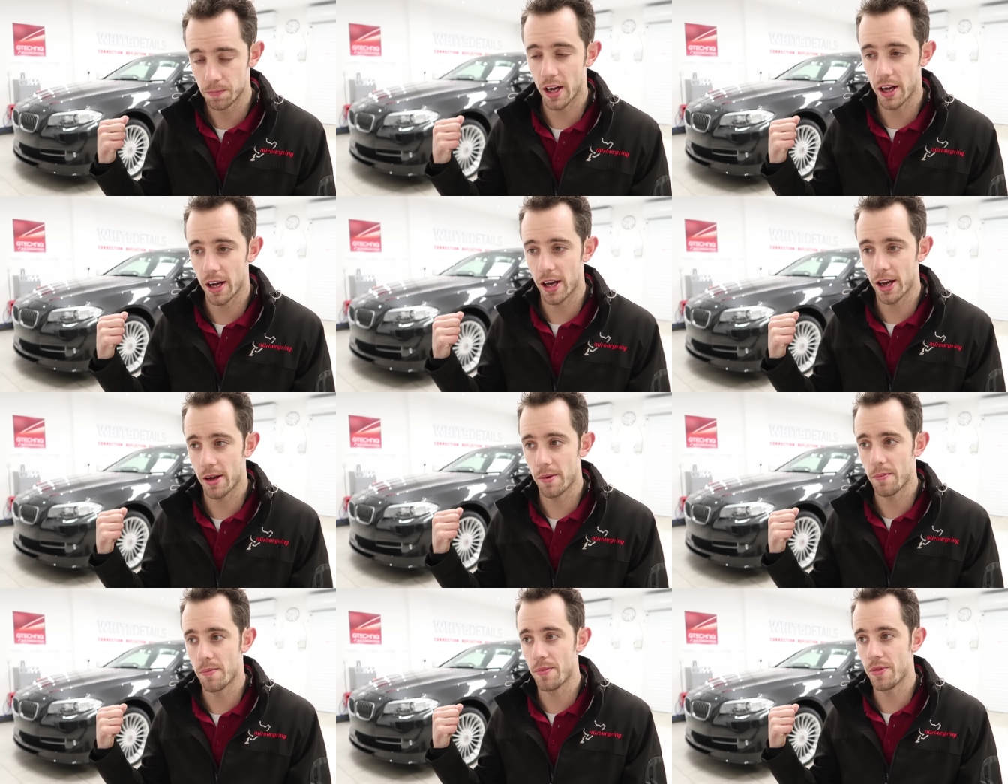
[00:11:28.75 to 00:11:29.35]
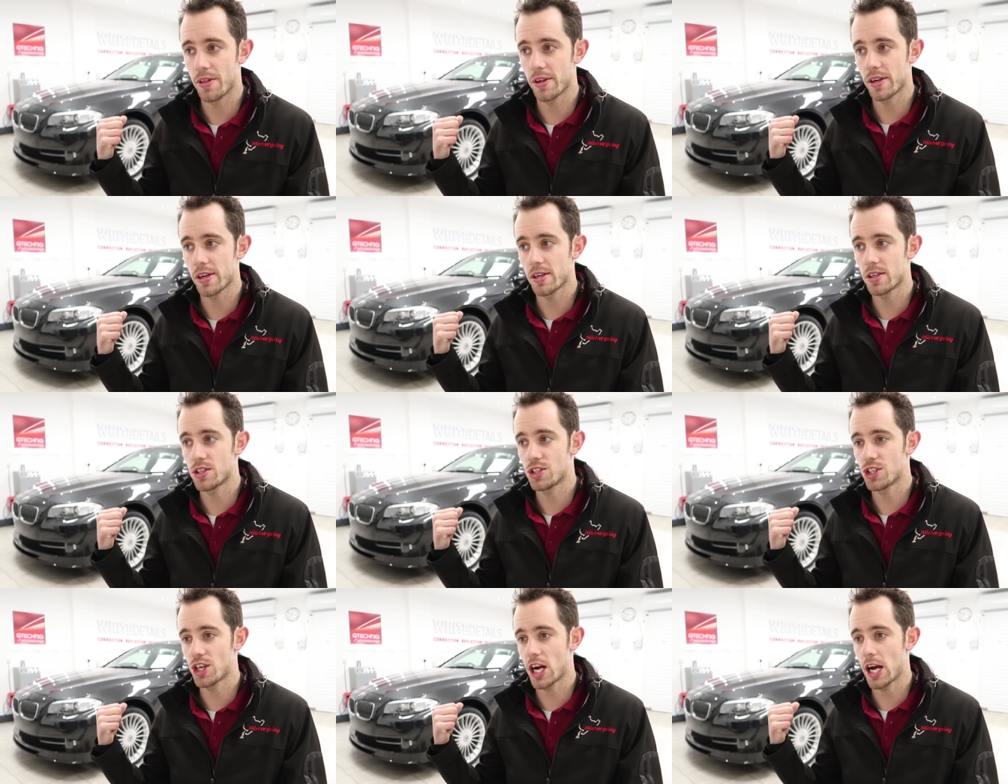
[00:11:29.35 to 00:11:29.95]
Um,
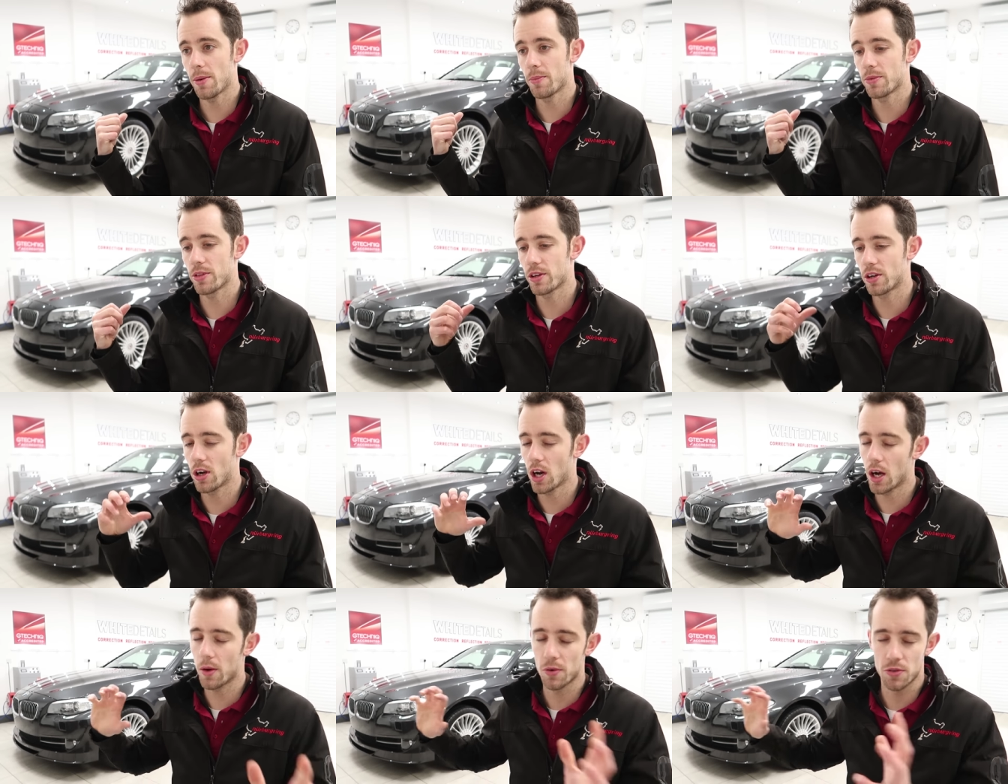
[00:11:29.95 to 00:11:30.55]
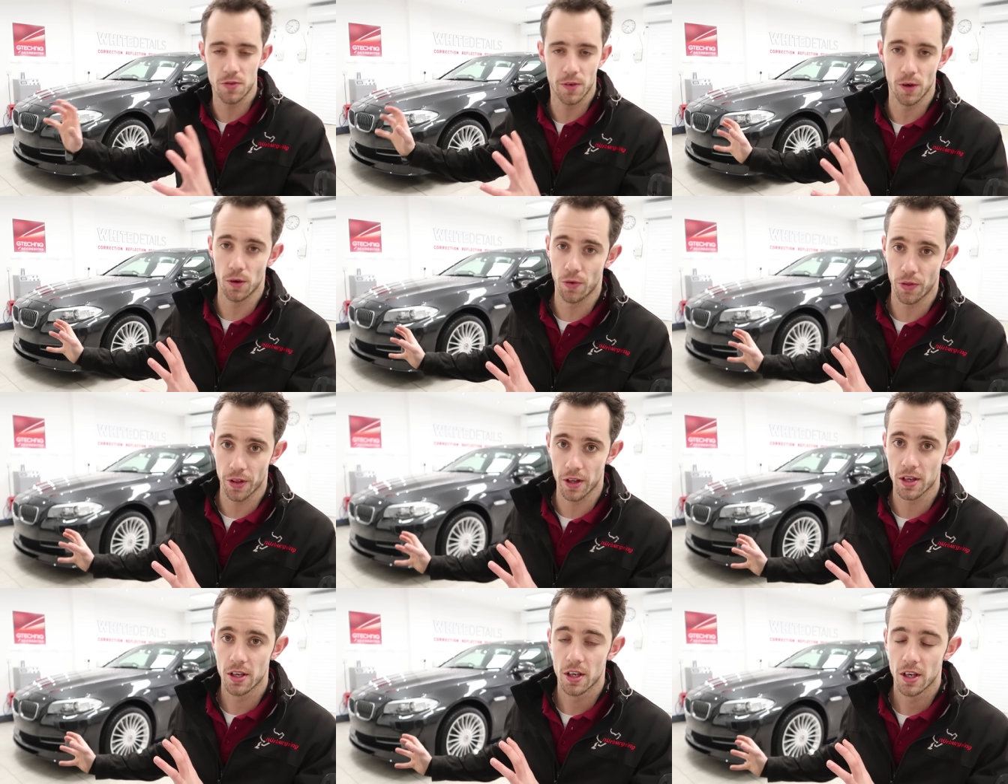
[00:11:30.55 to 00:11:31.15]
the chat. the car was
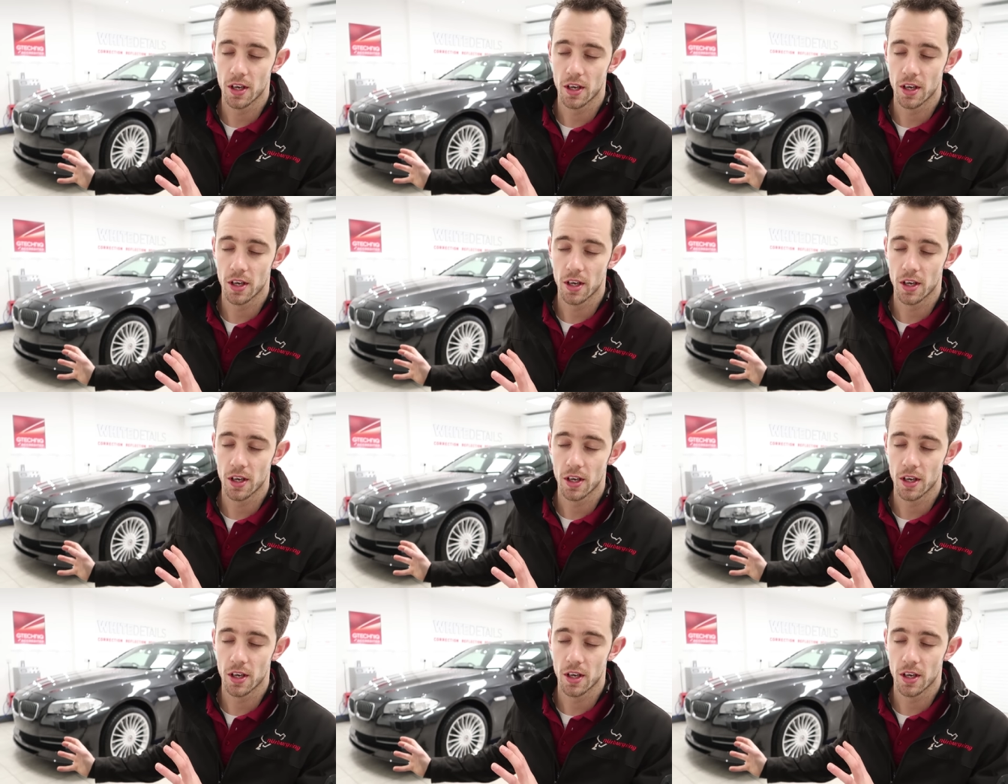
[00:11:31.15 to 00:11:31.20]
filthy,